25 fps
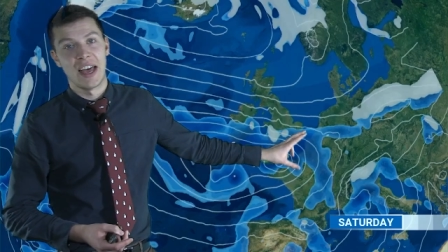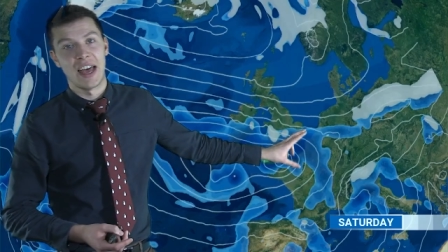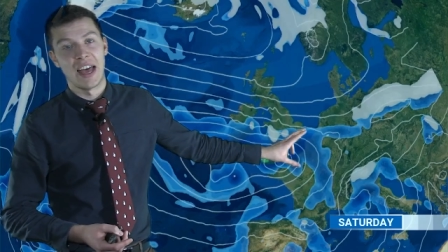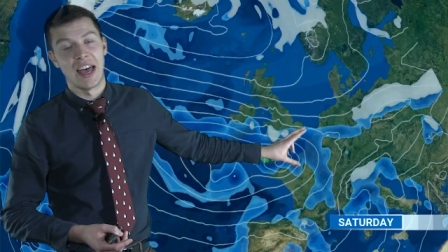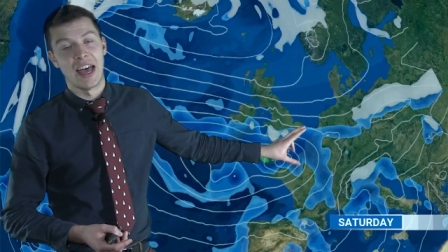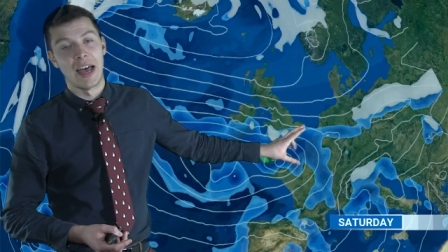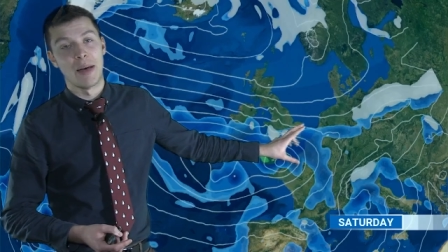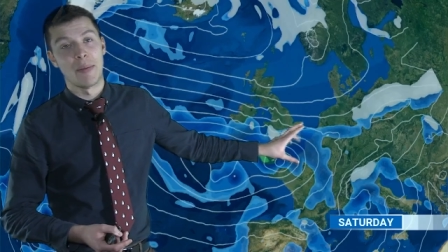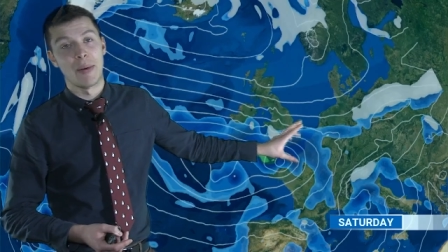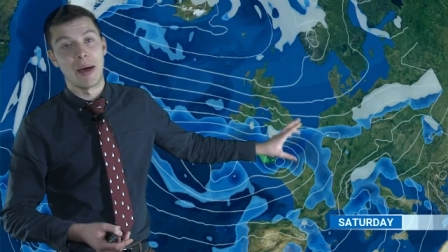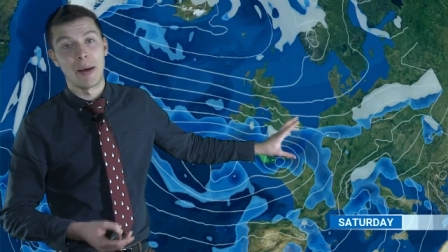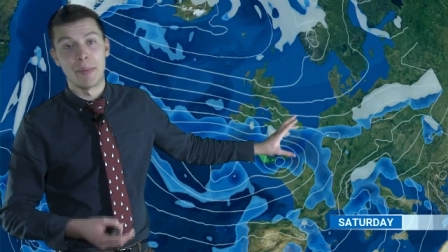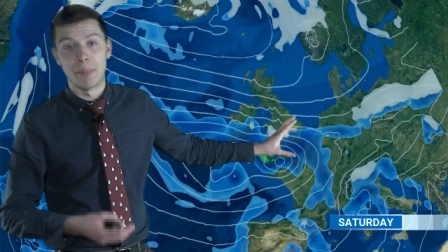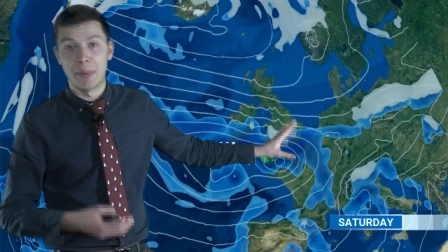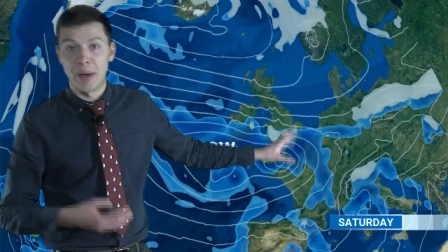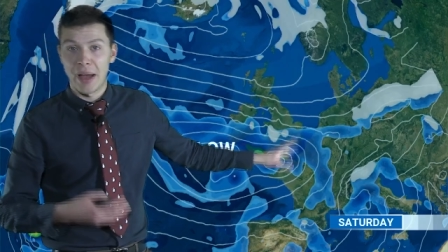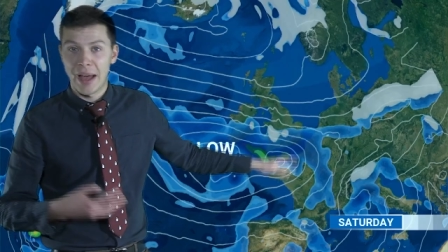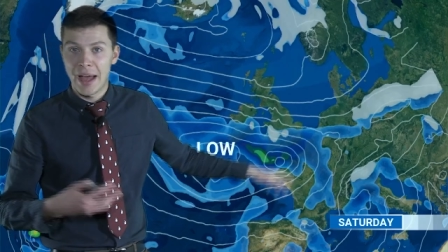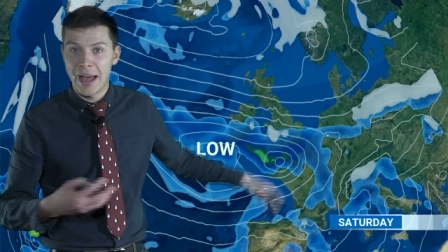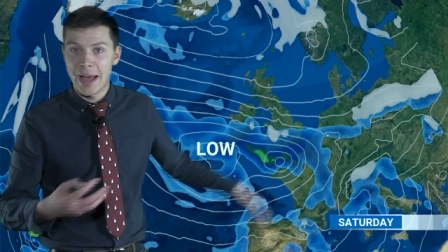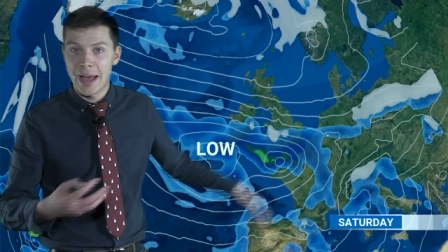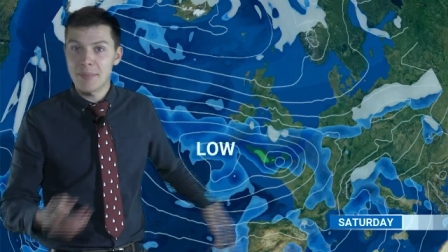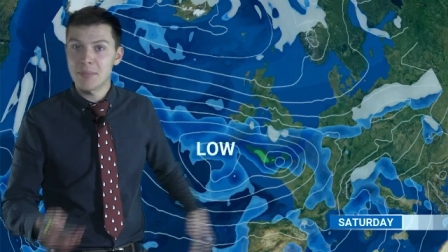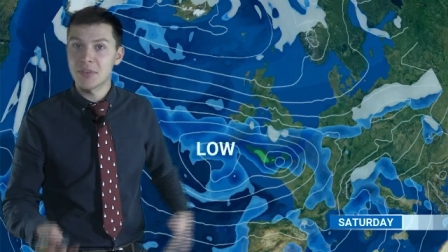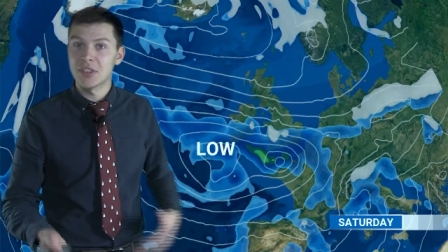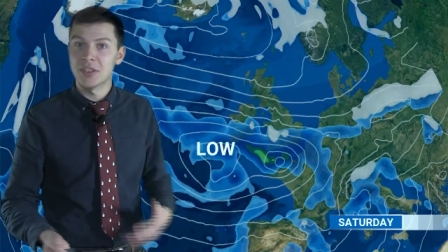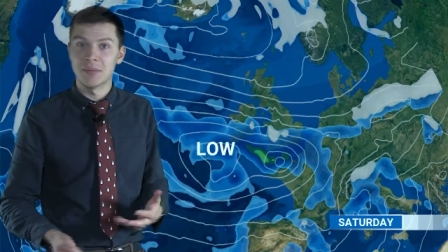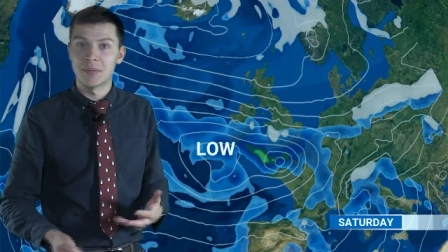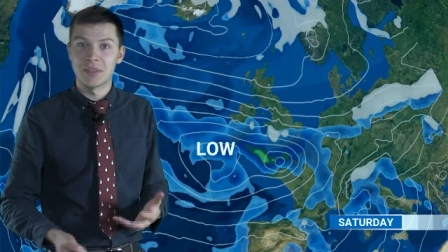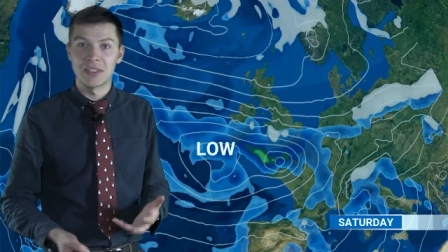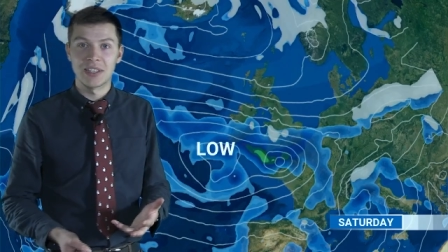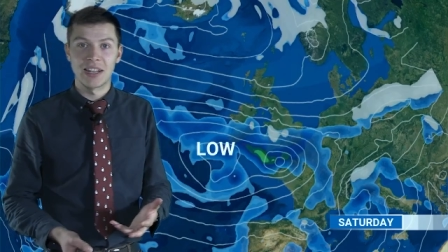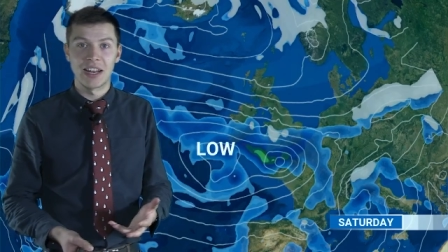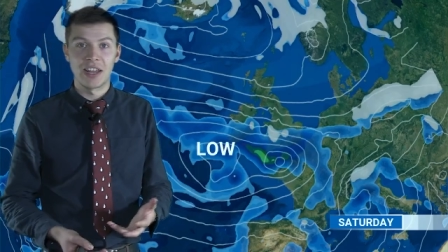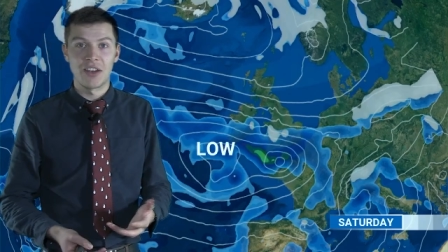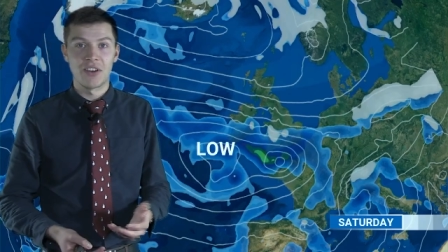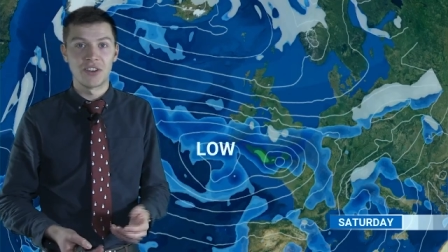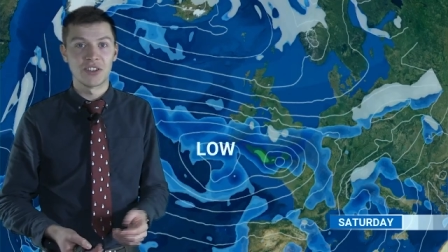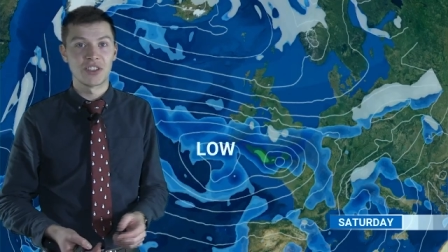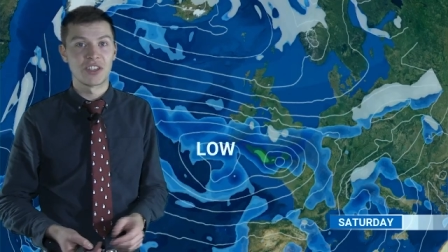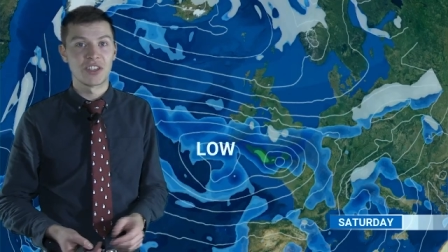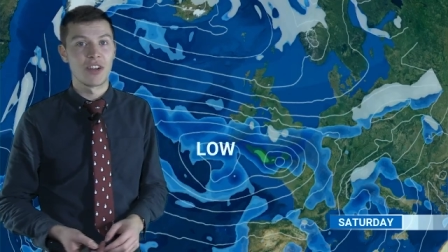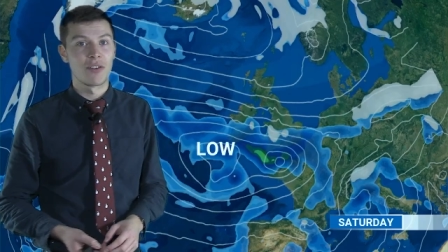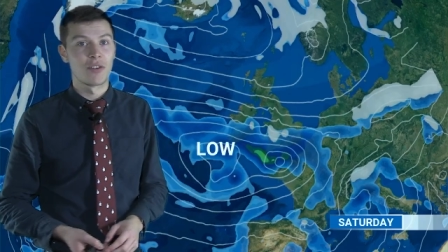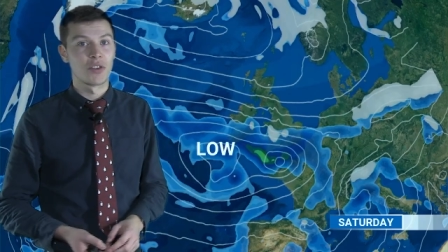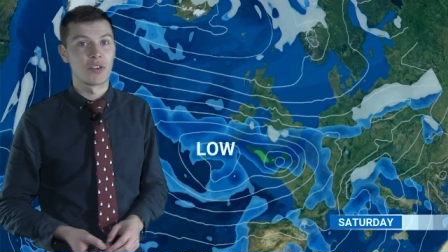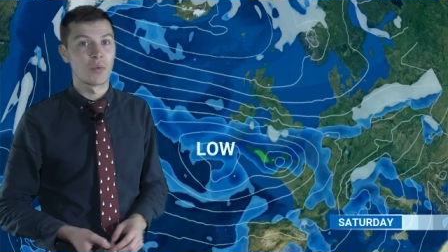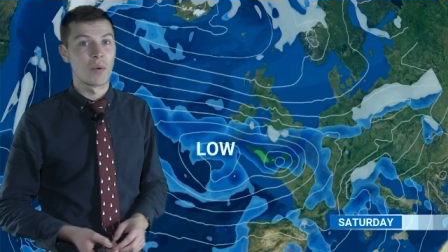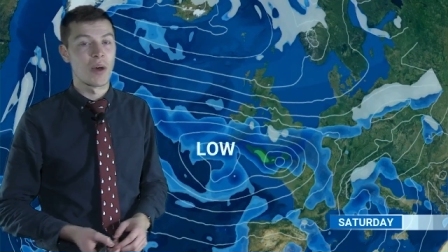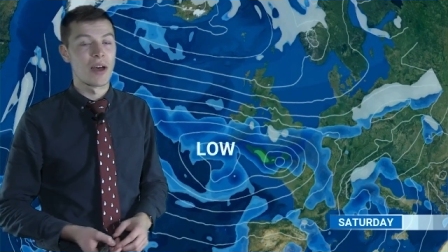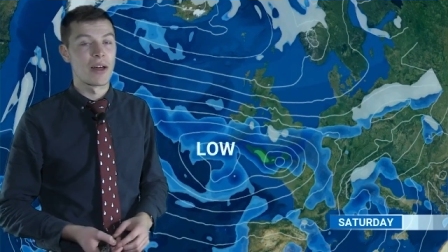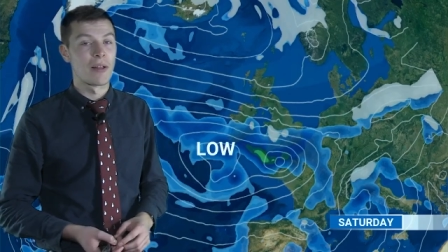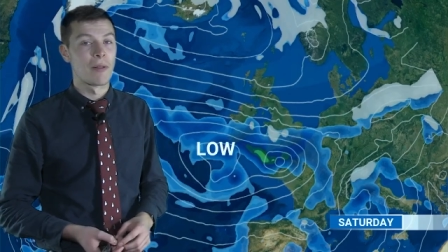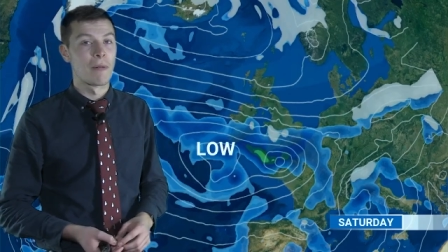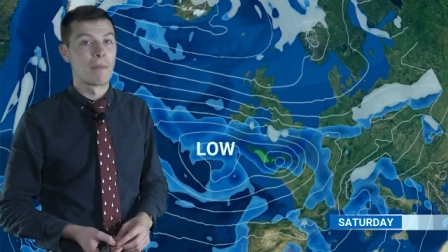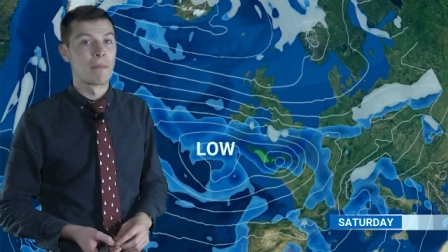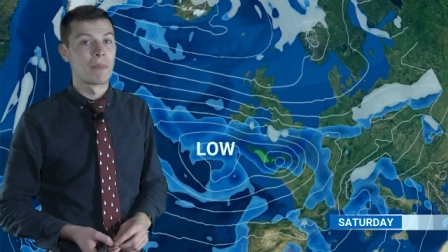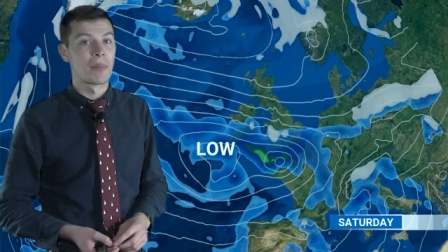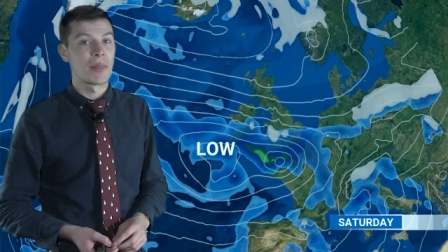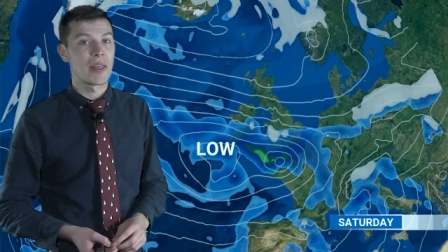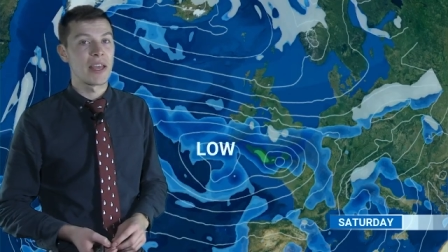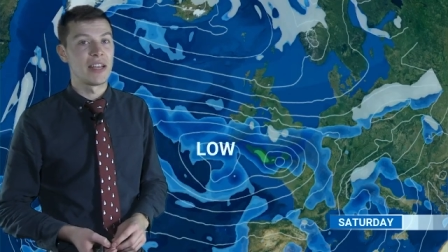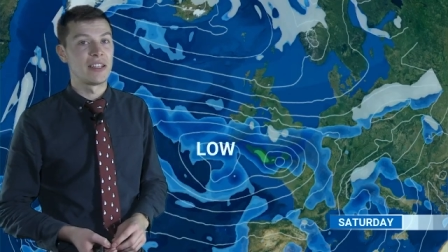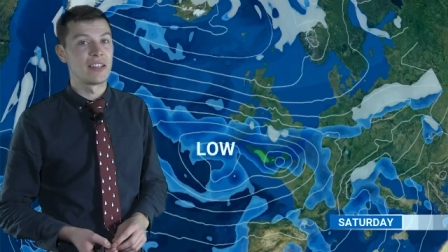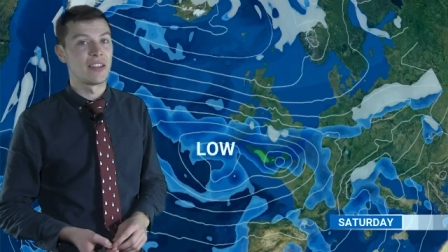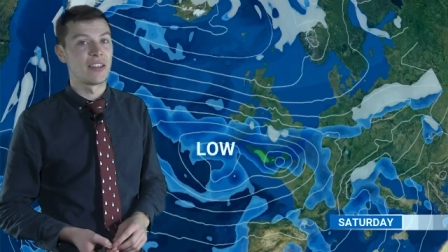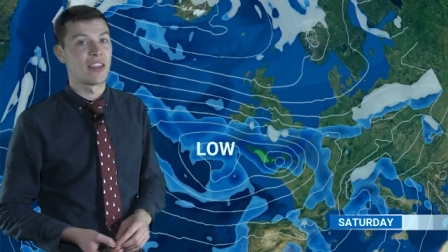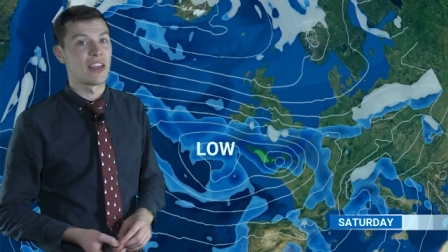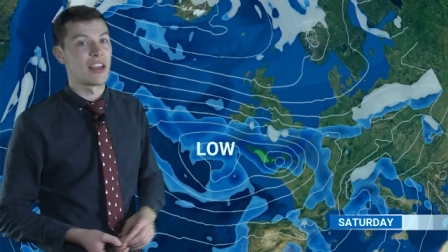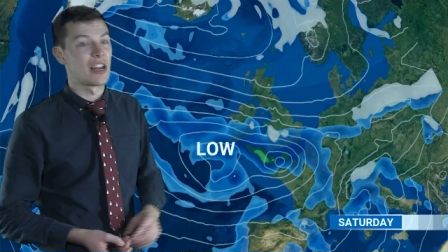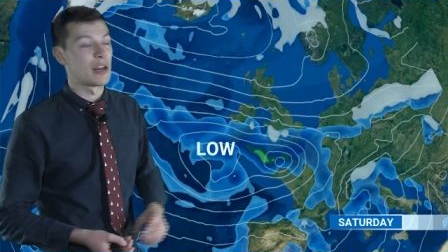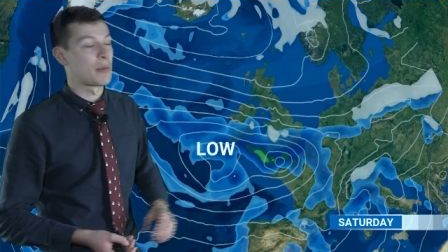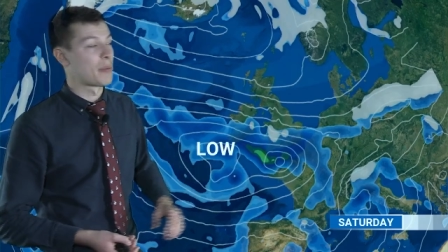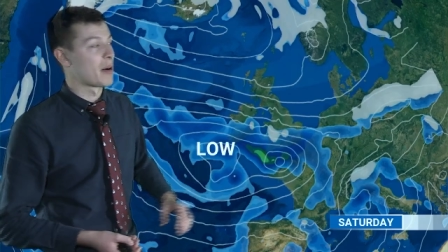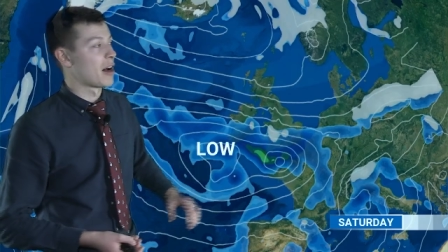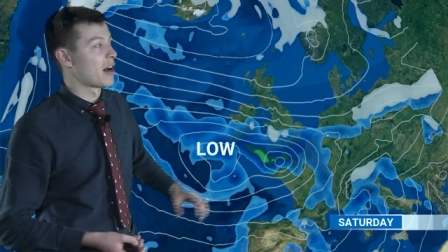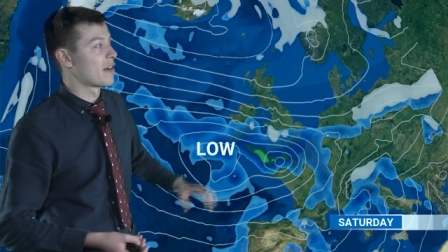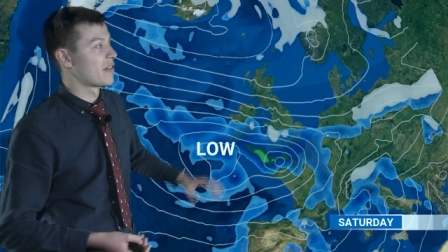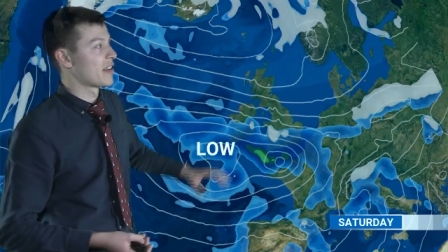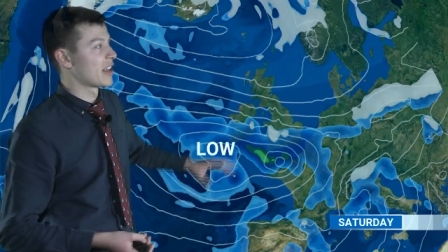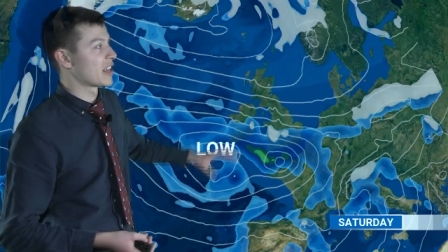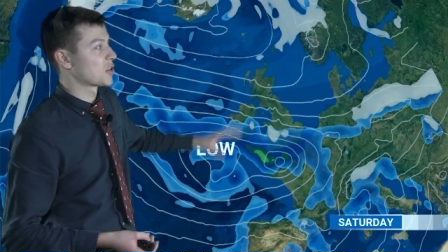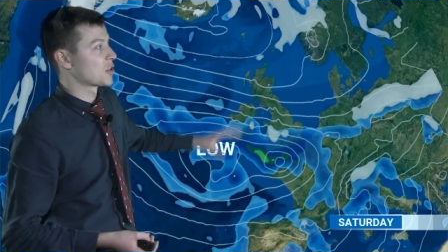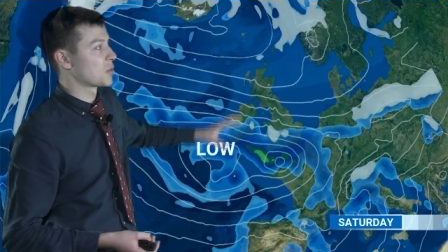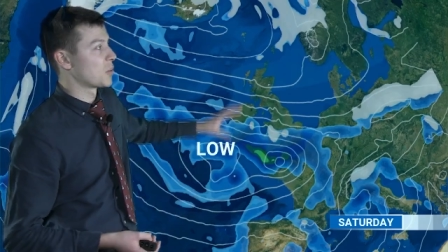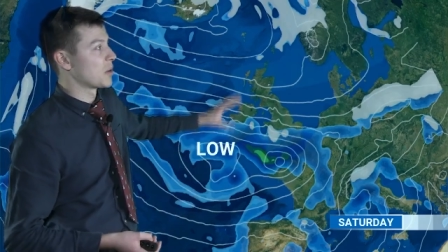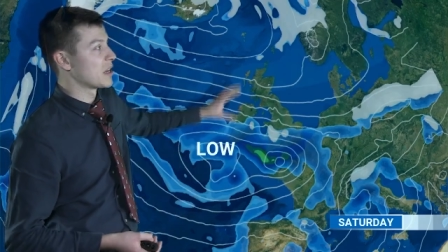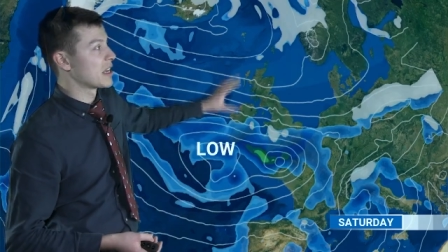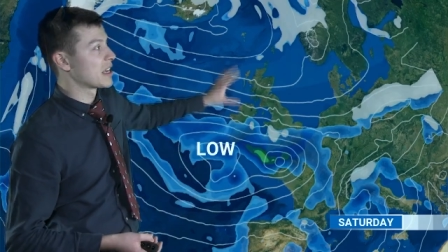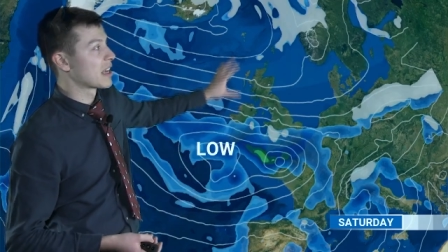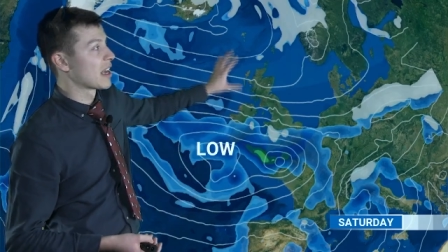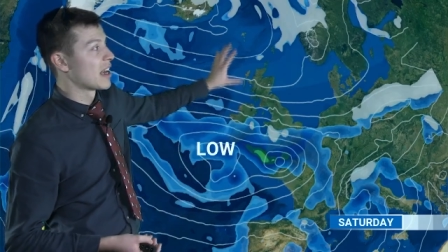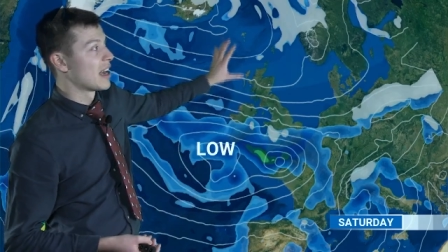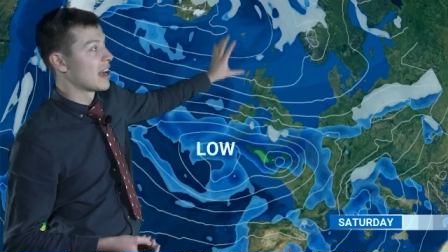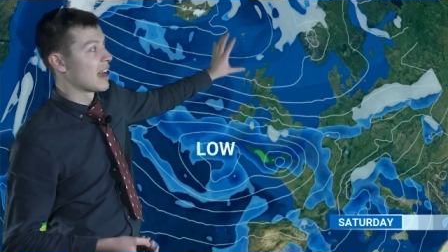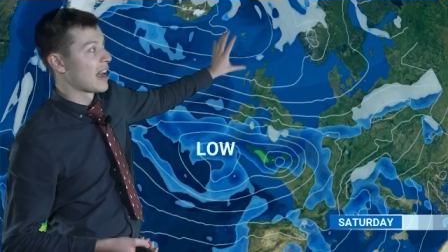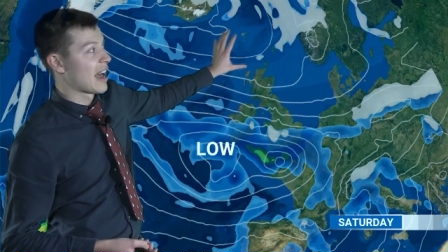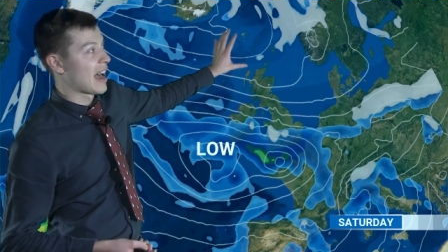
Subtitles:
and perhaps some sleet or snow as well into the early part of next week